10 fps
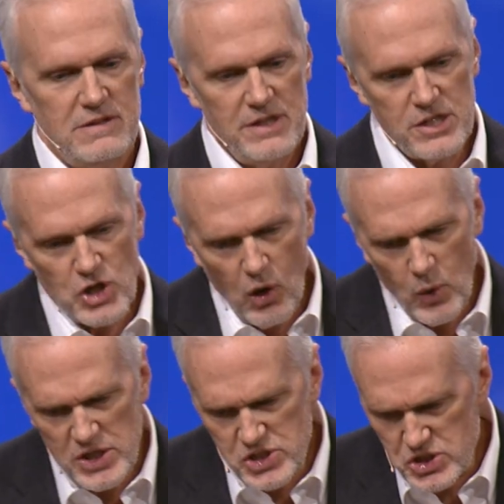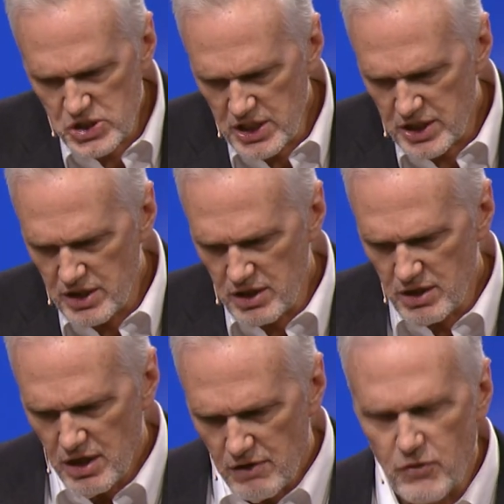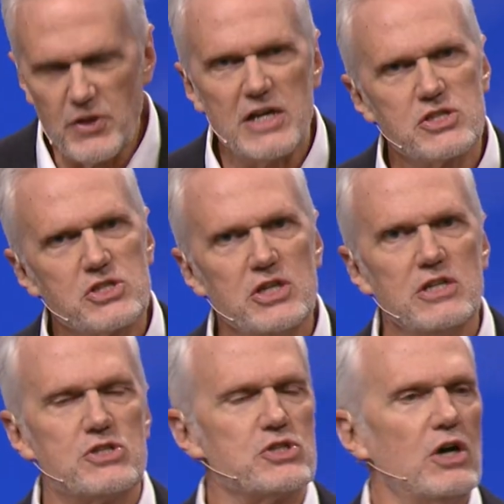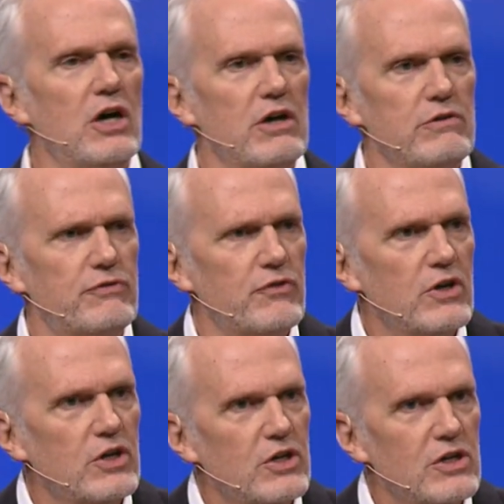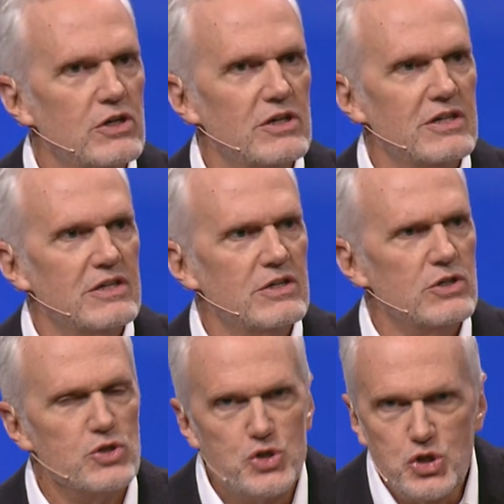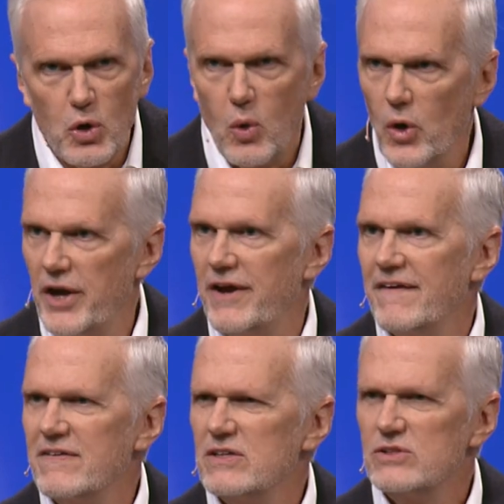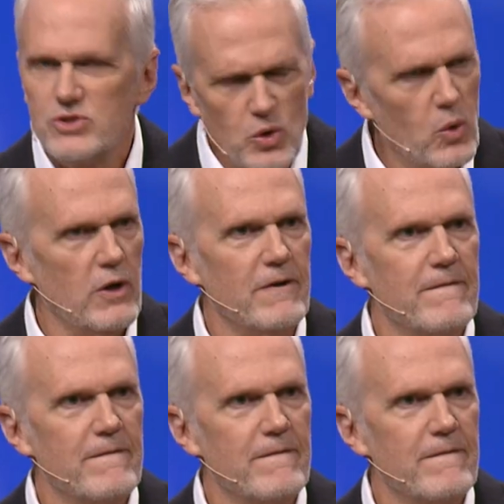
that is always seeking for that sense of joy. Joy.